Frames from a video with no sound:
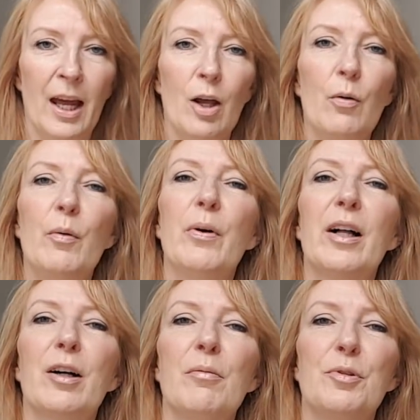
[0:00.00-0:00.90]
Hello and
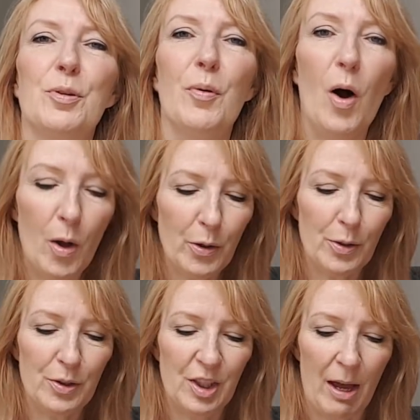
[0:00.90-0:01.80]
welcome to all
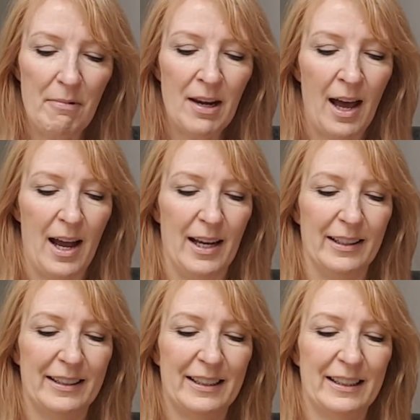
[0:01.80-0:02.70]
you
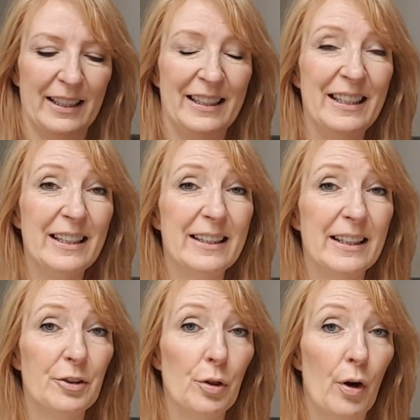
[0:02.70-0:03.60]
Geminis. This
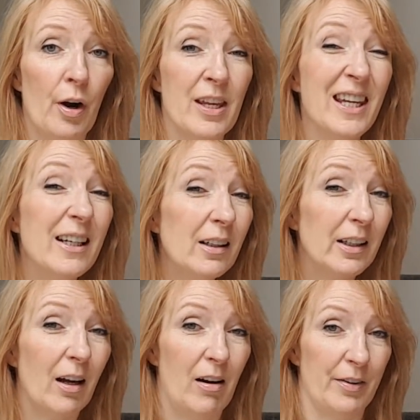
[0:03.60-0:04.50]
is your
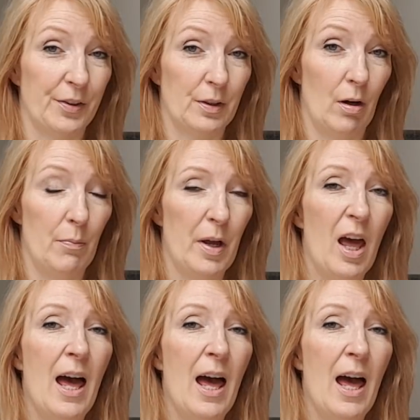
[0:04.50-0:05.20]
yearly horoscope.